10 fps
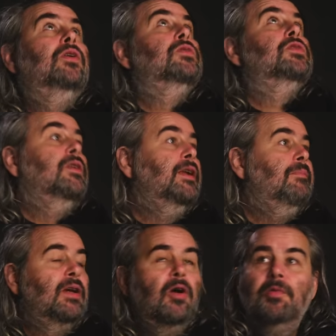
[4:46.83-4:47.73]
You suddenly
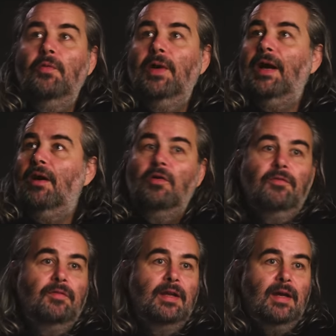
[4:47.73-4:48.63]
become aware
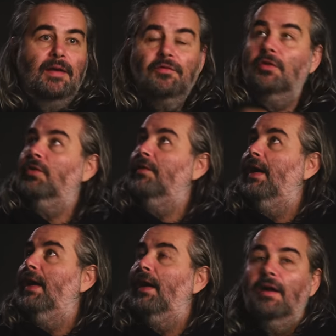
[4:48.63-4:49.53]
of that I have to look
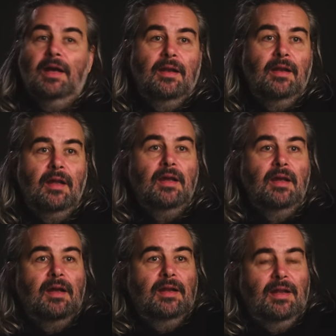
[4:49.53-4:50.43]
there and
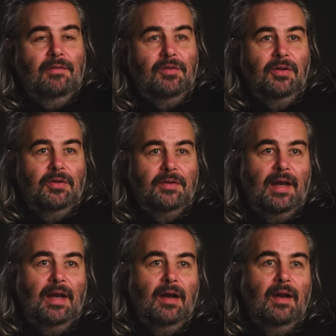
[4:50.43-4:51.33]
that I have to look
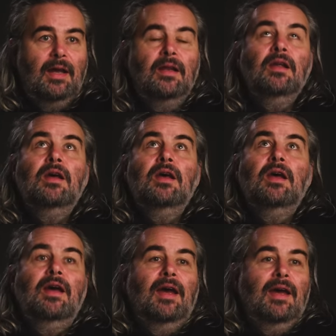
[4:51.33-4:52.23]
there. And
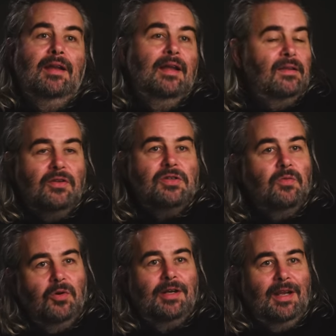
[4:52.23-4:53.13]
and that
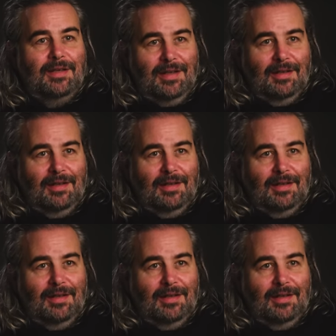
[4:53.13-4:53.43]
doesn't work like